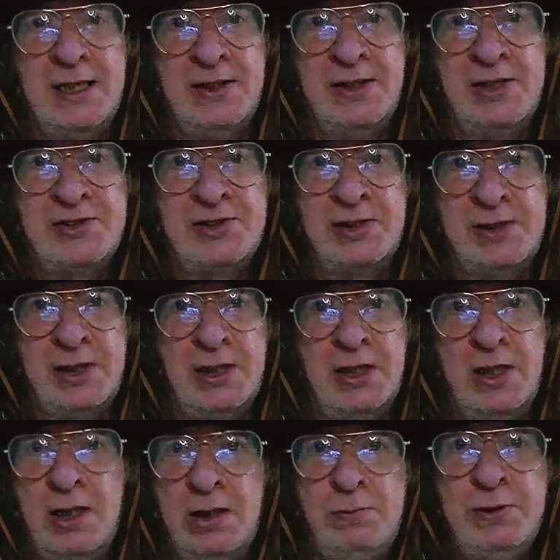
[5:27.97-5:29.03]
And they said,
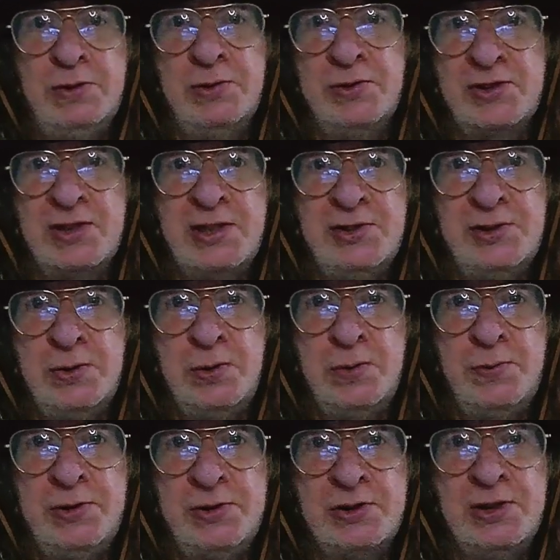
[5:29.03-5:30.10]
oh, we could send you a
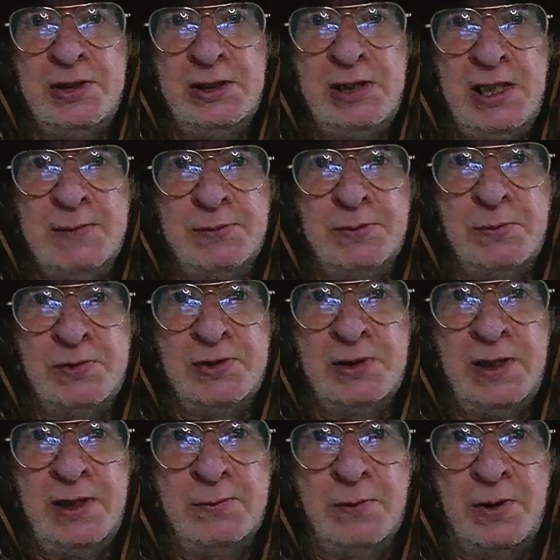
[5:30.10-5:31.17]
return label. Would you
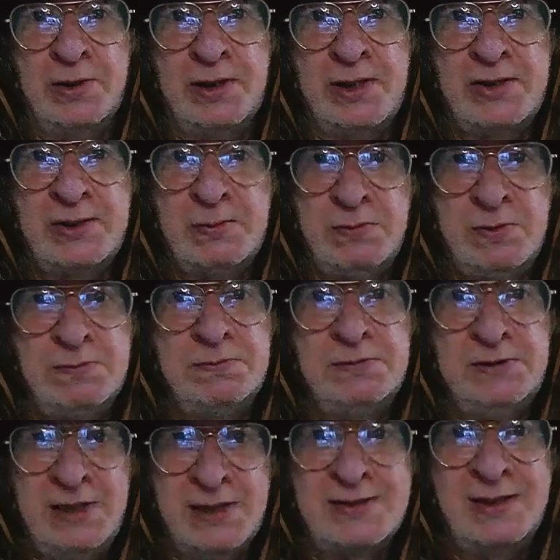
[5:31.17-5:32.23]
like one? And I said, well,
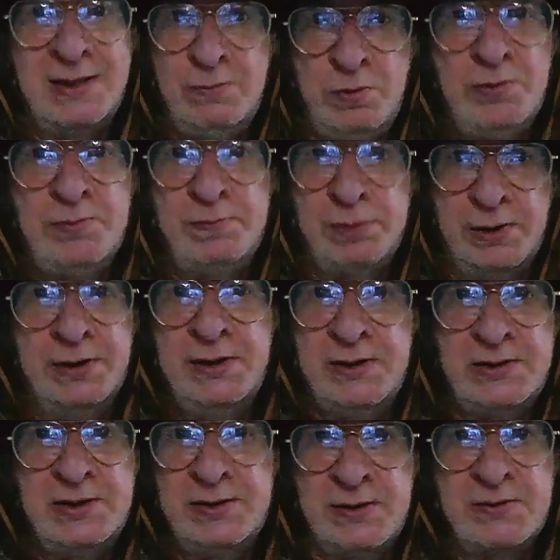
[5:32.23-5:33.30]
yes, I would,
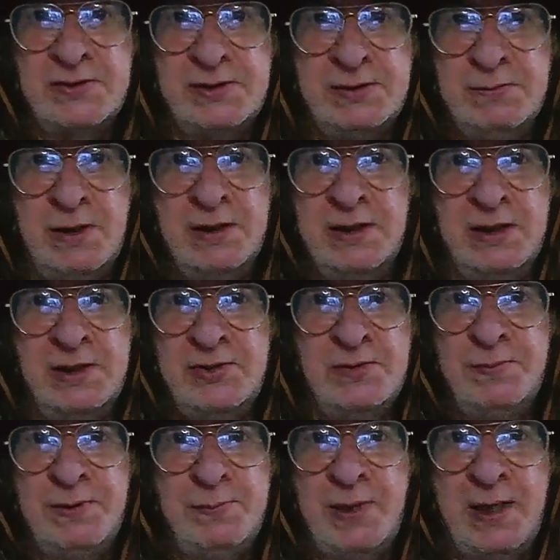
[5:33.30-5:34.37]
please. I don't see why I
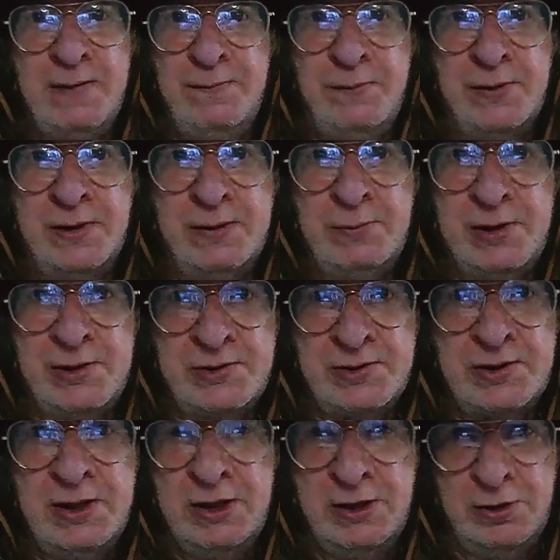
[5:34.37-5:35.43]
should be paying for it when
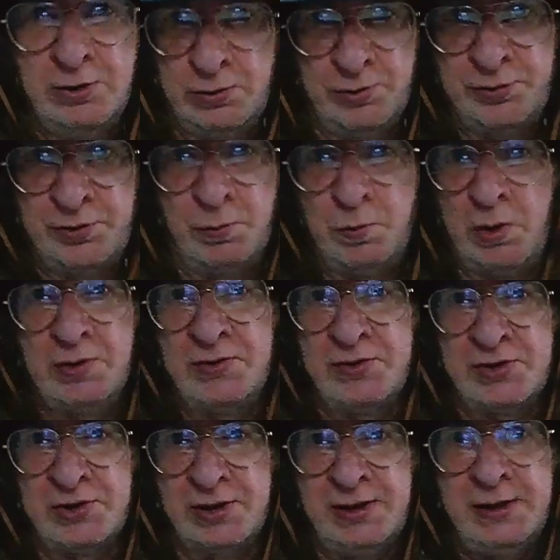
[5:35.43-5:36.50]
it's under
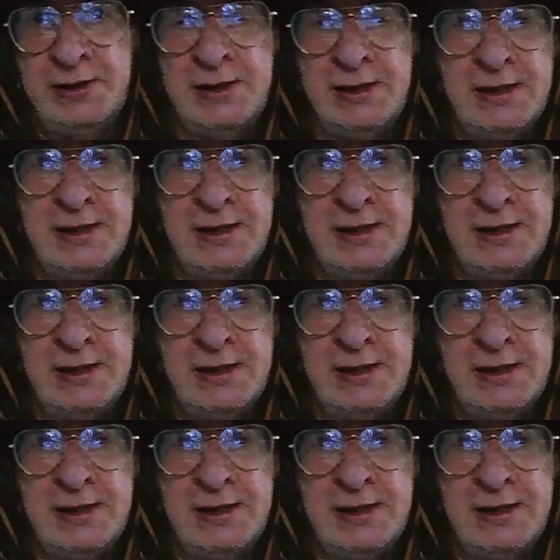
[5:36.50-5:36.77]
warranty.